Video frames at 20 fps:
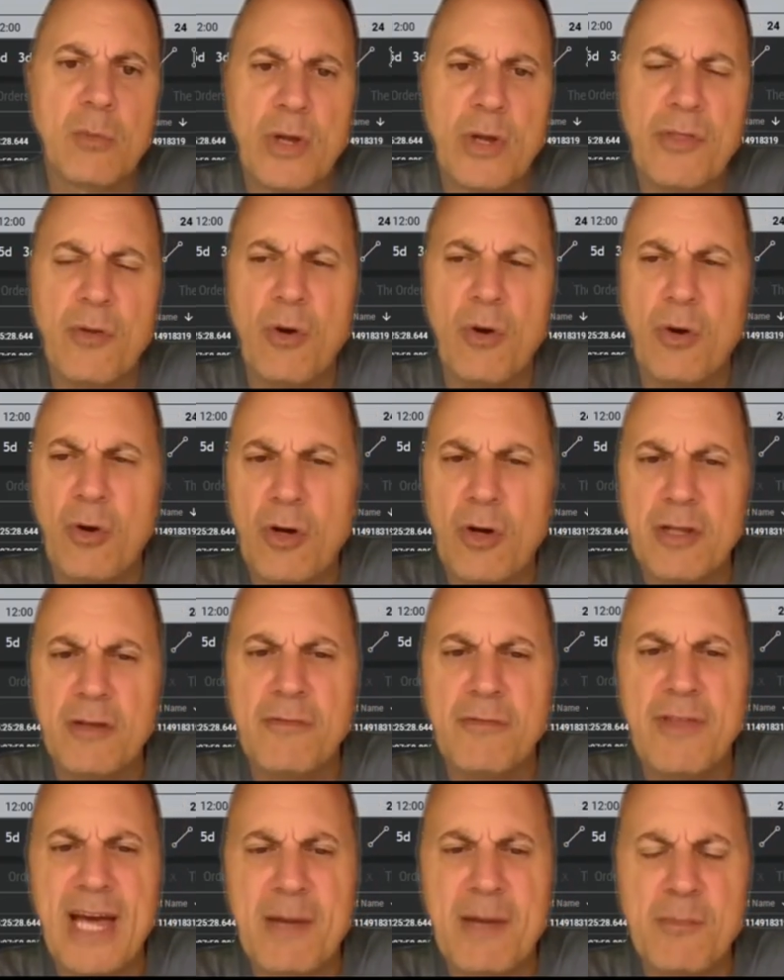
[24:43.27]
with
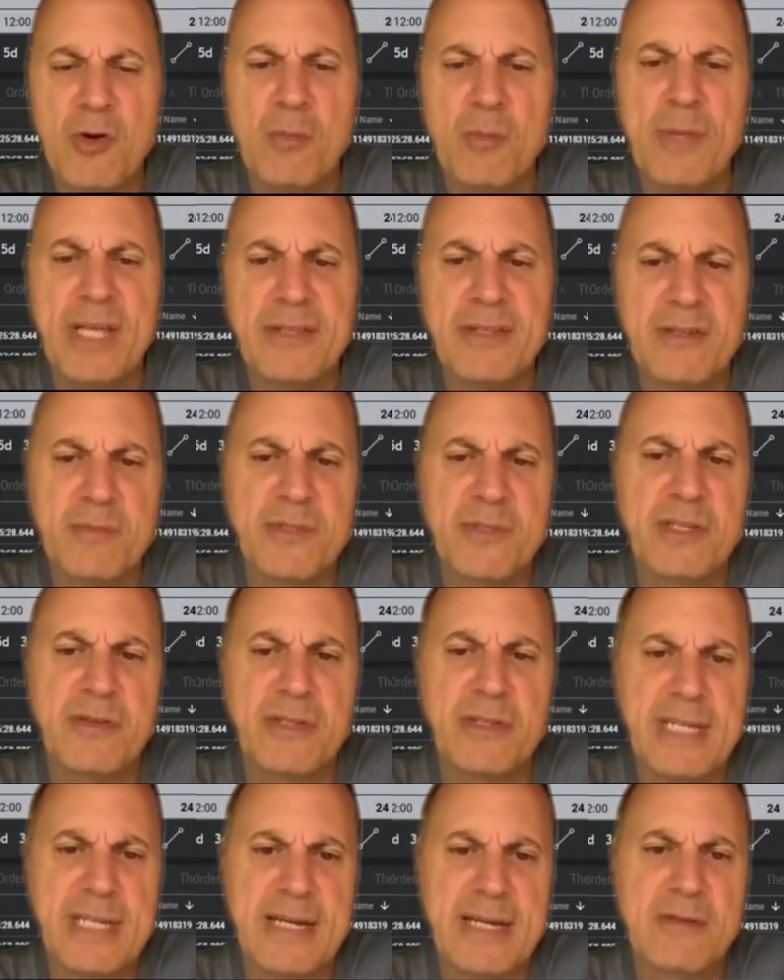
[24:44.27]
all of that momentum to
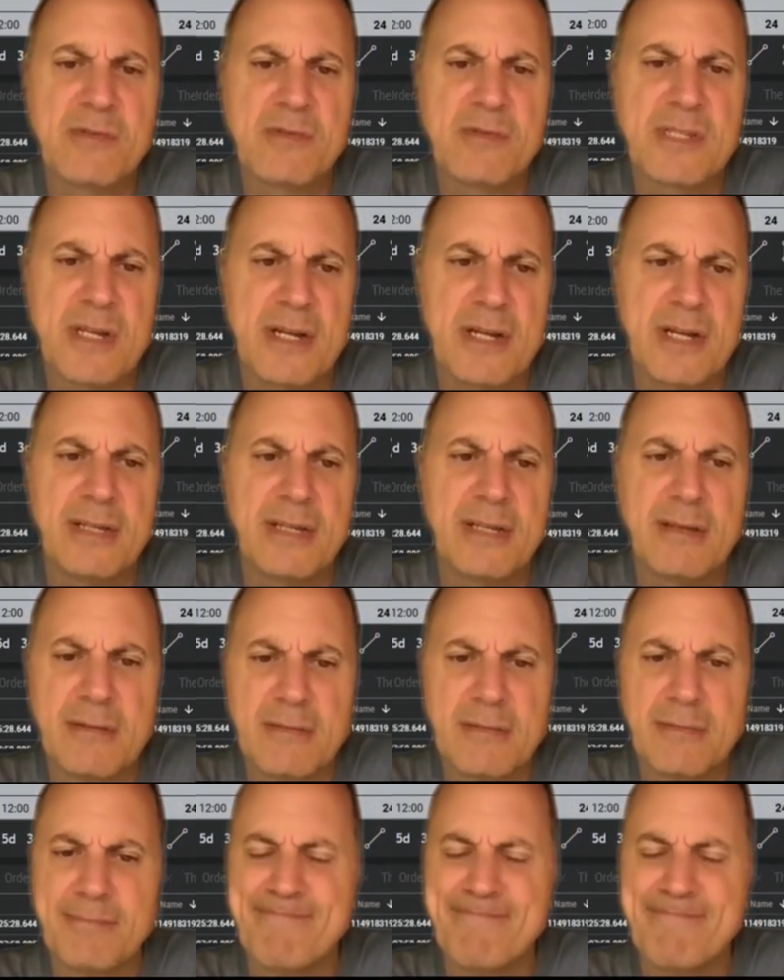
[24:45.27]
the downside?